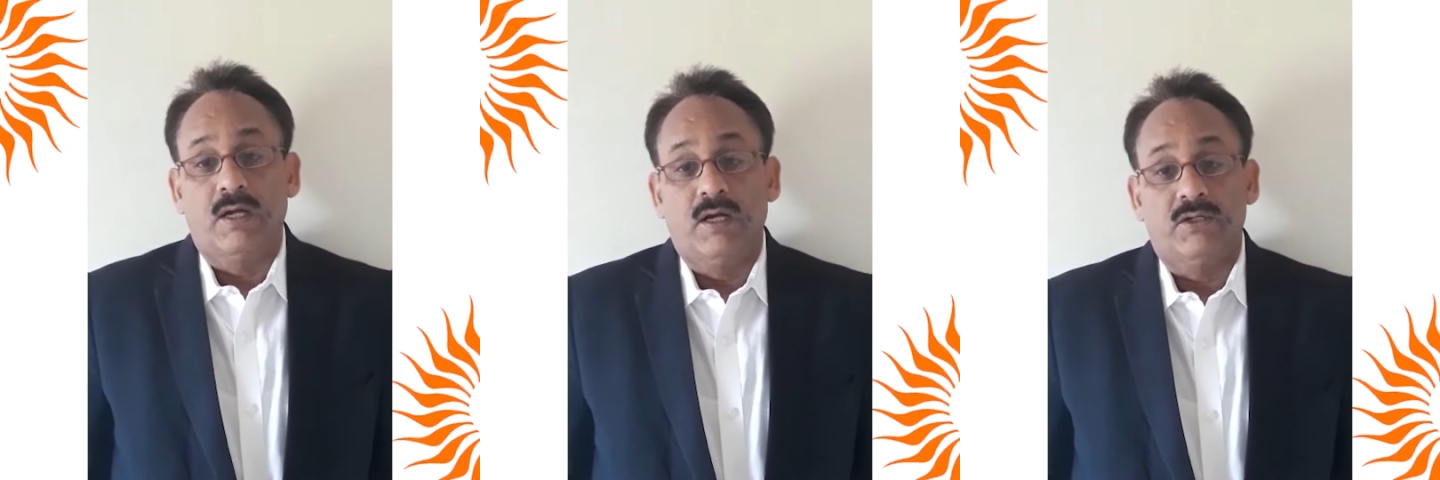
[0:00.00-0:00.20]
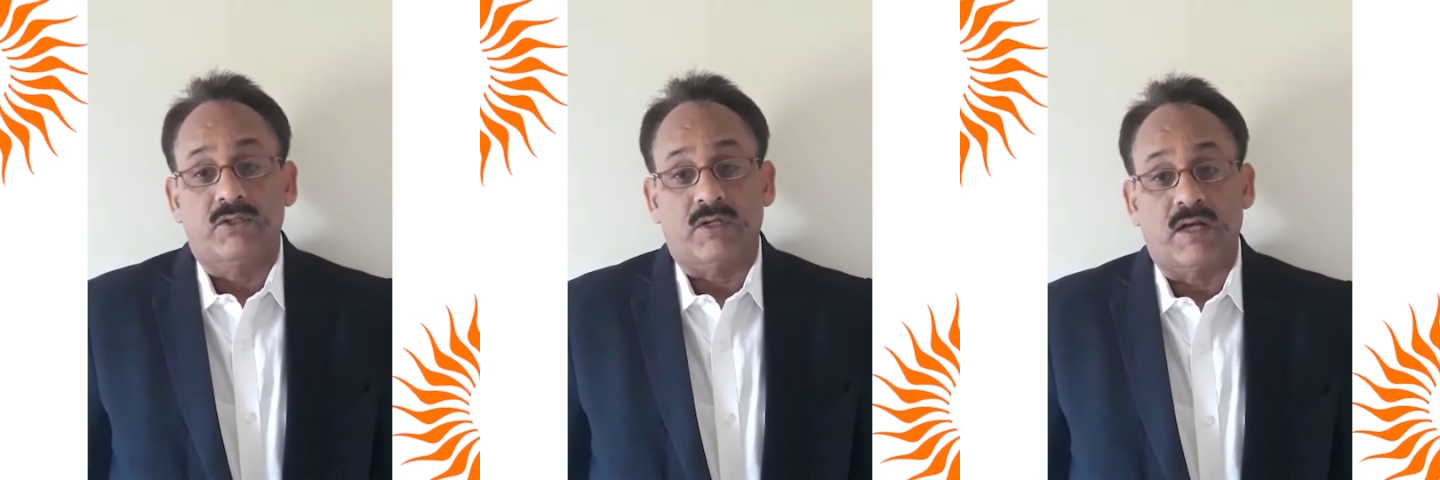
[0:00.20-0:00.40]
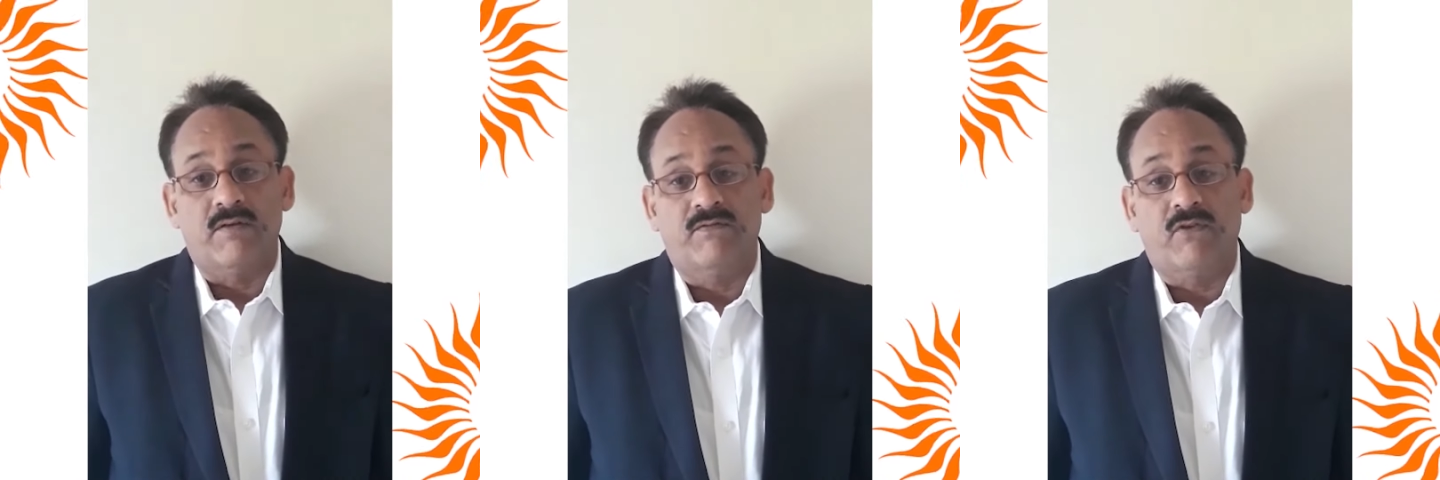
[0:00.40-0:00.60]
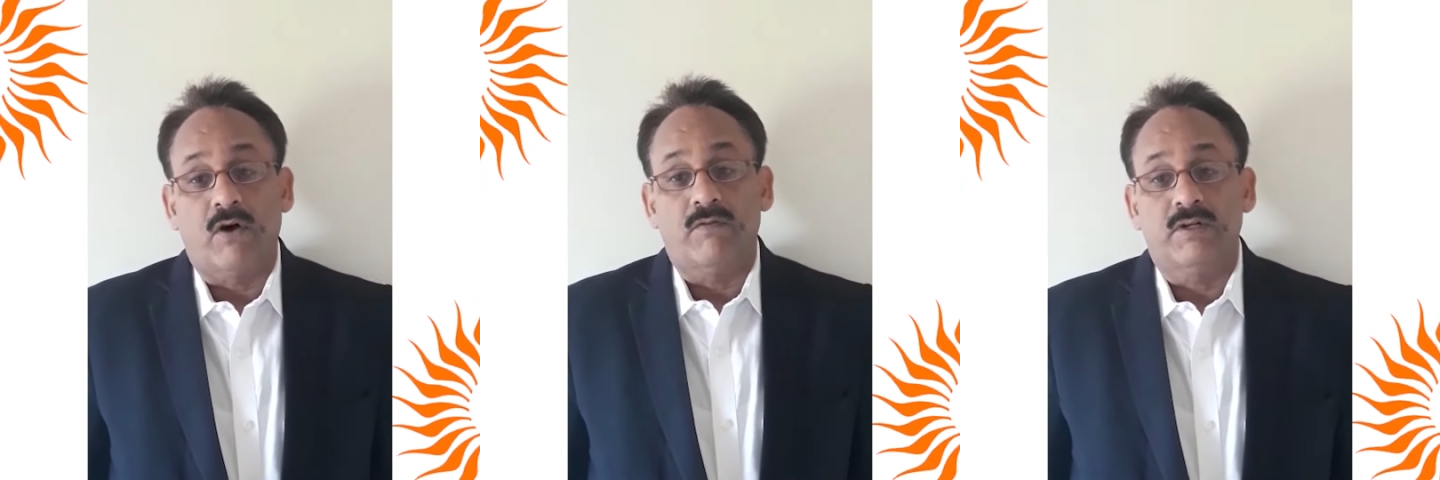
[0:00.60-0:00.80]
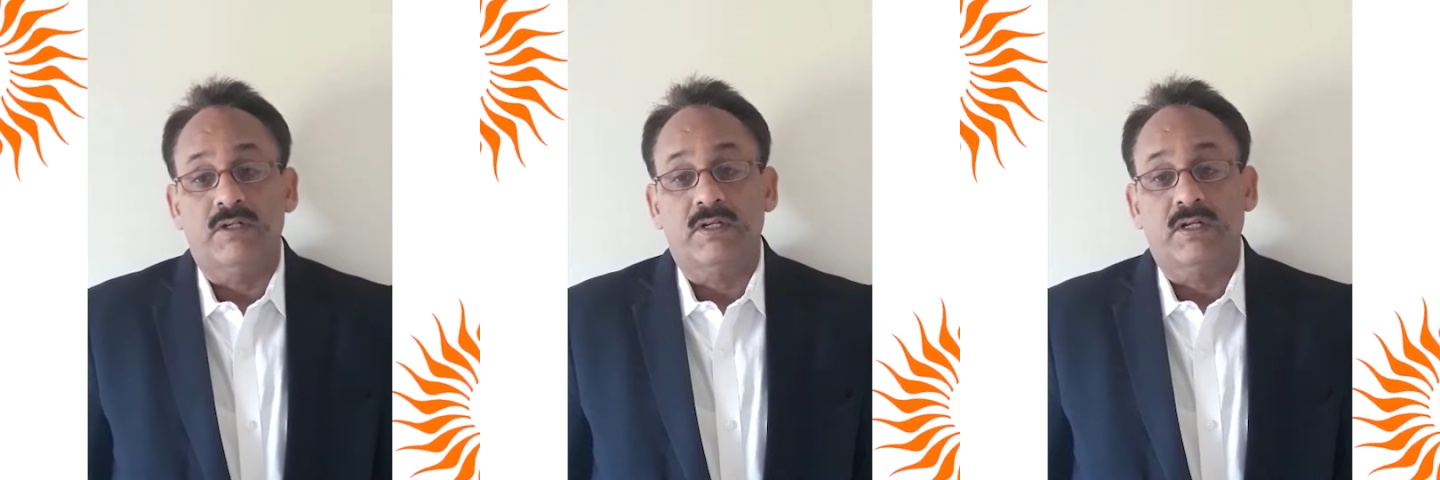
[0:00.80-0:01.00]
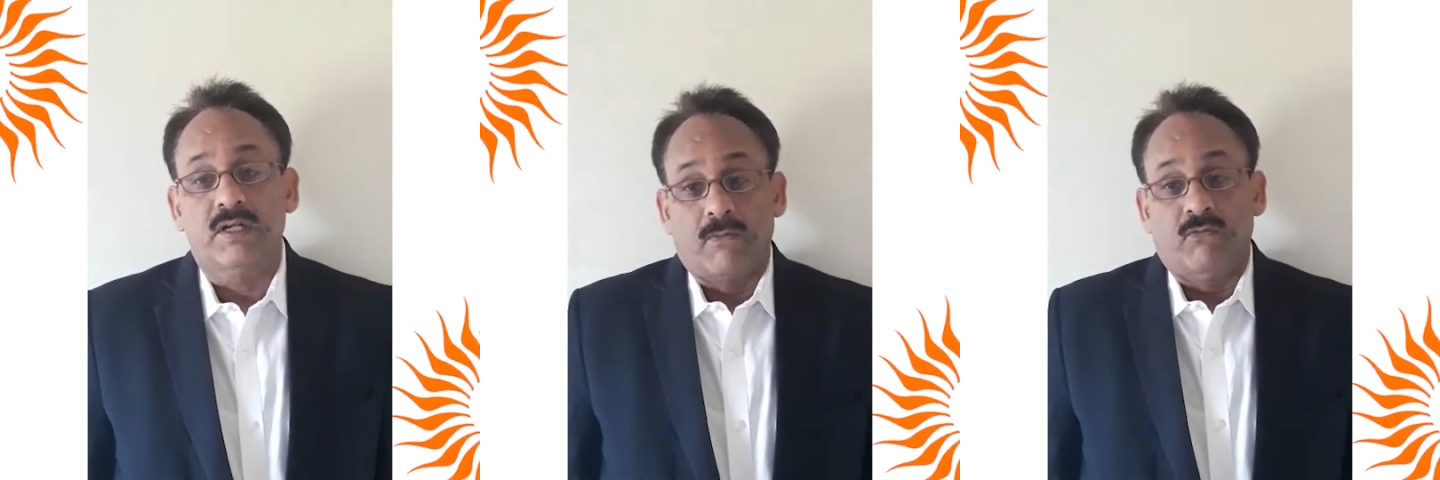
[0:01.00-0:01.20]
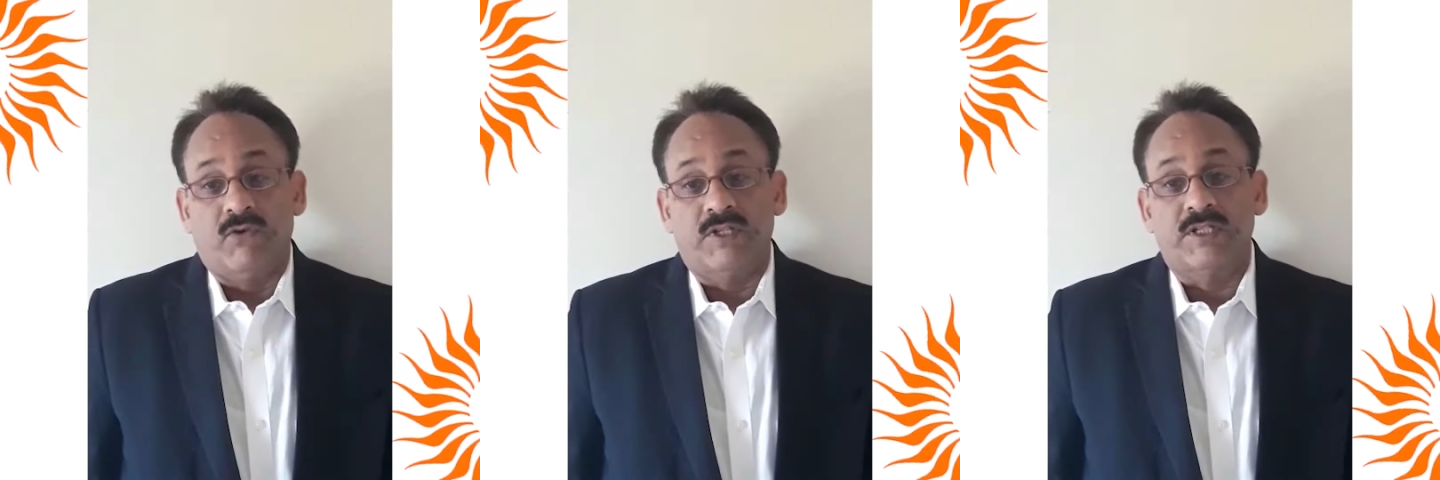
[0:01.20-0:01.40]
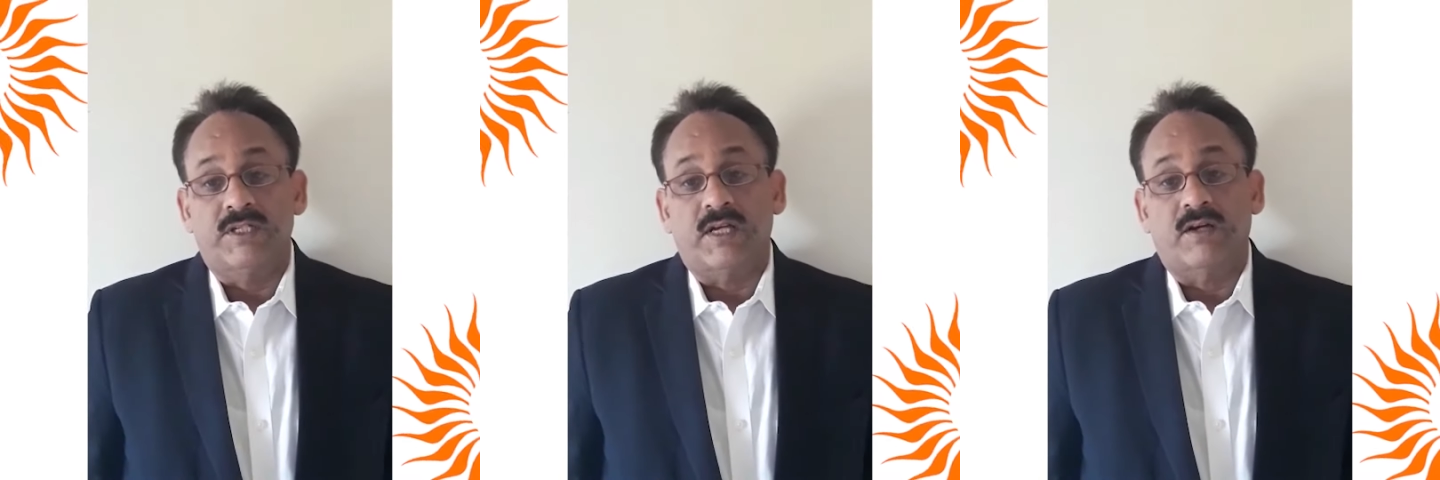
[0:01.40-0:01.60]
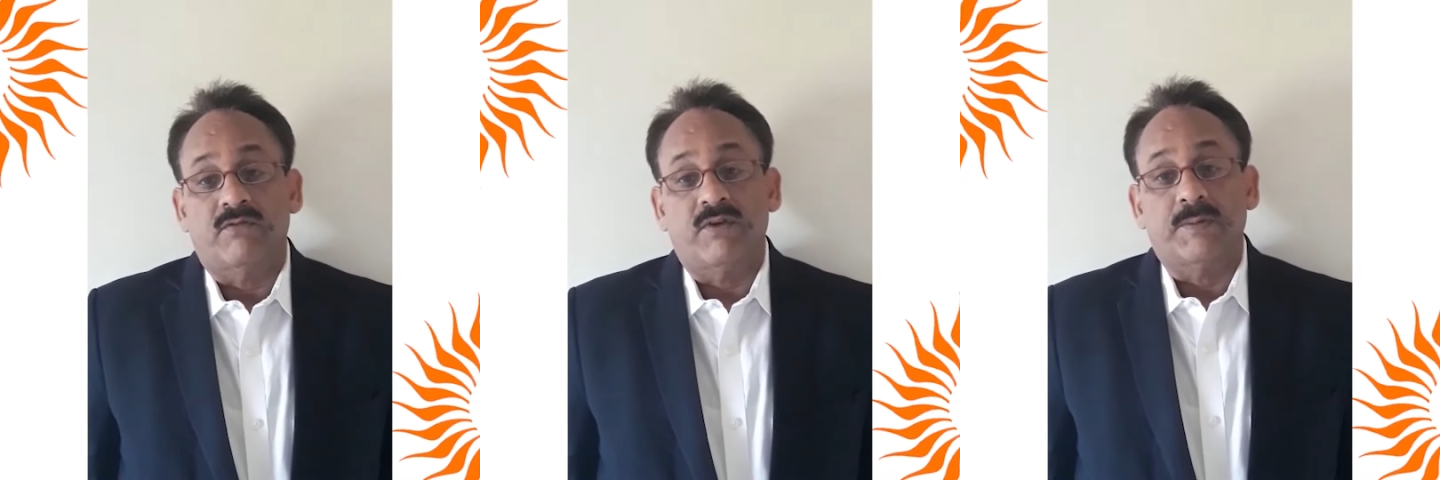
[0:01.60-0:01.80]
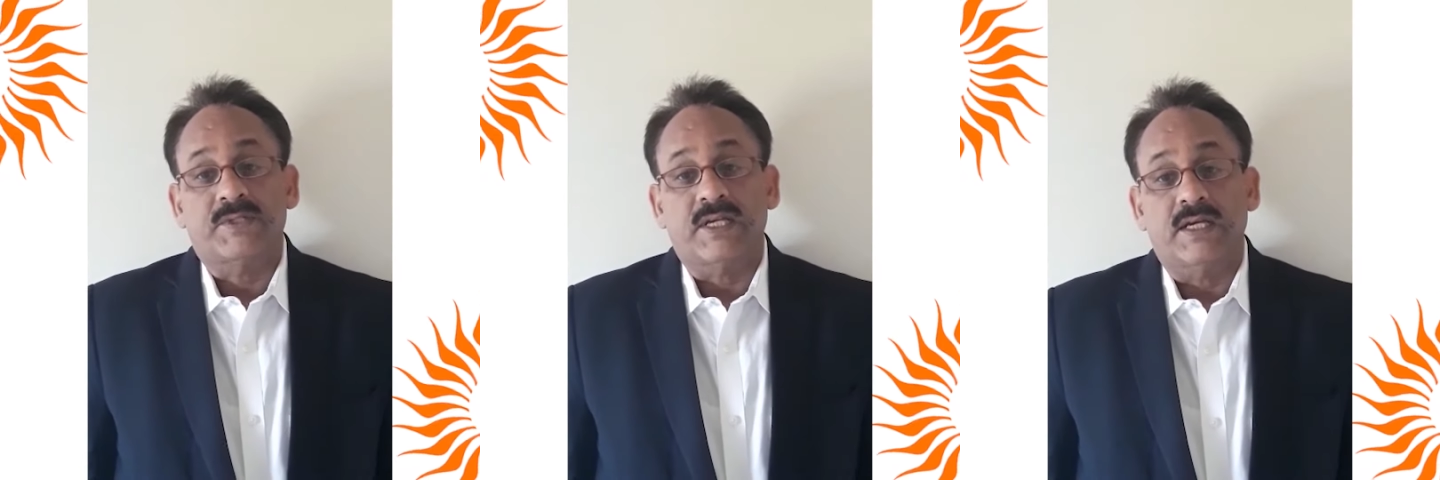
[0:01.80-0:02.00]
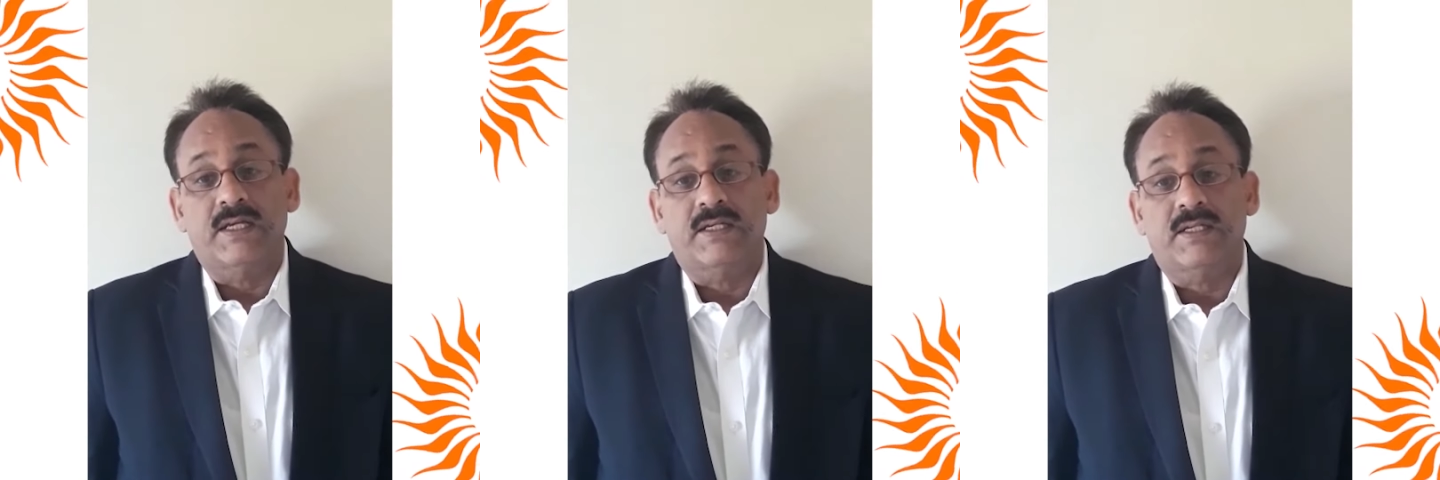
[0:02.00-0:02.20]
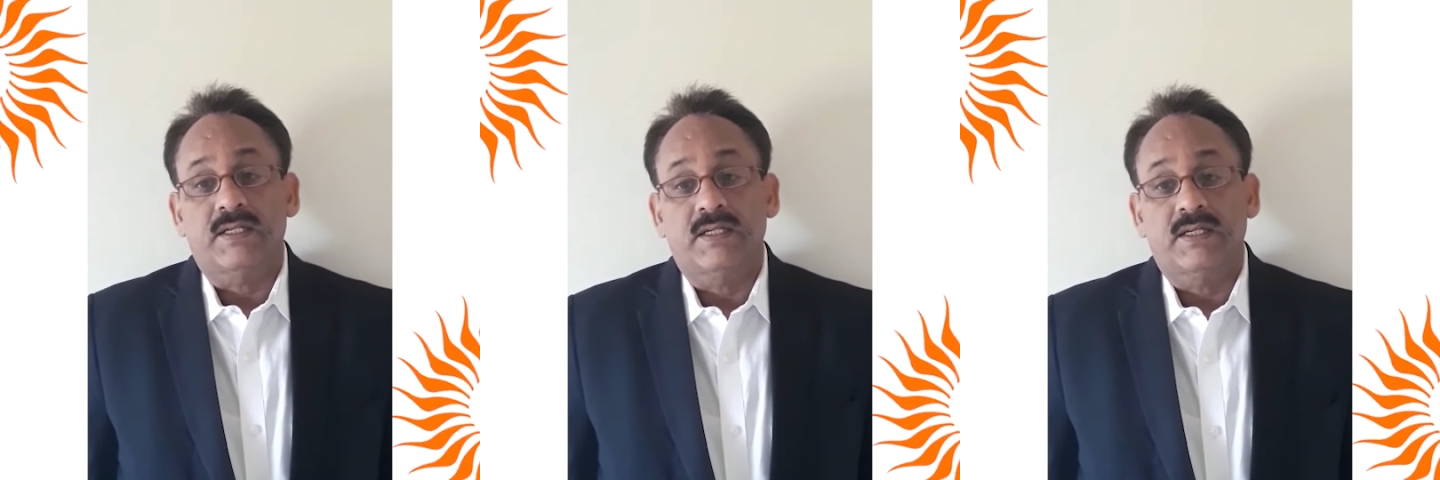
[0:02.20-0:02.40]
So come forward, visit our website,